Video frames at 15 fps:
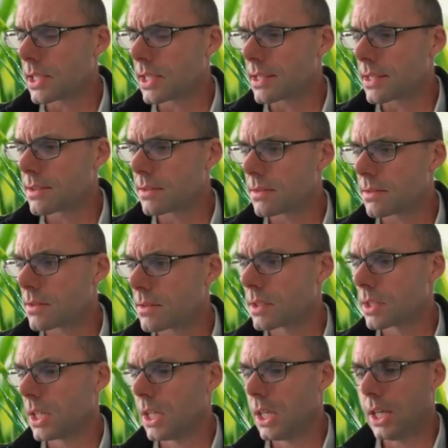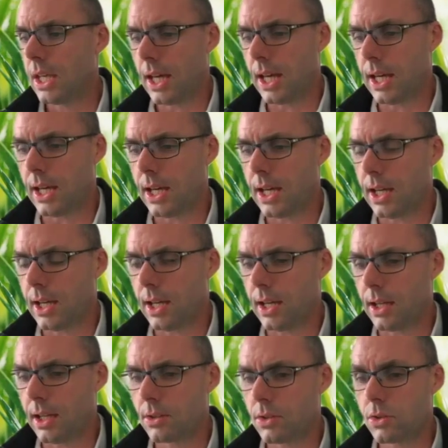lesson's
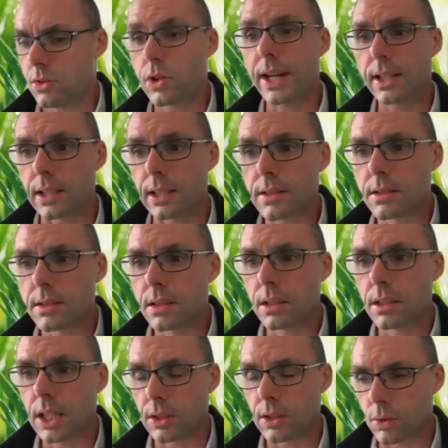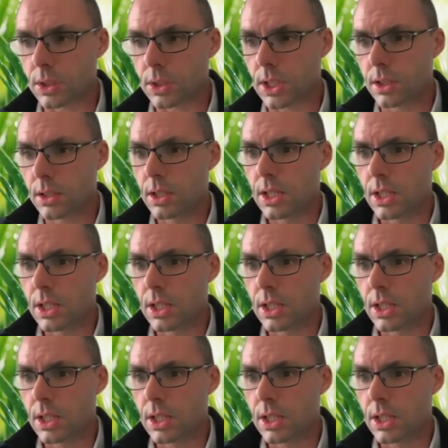track list in order.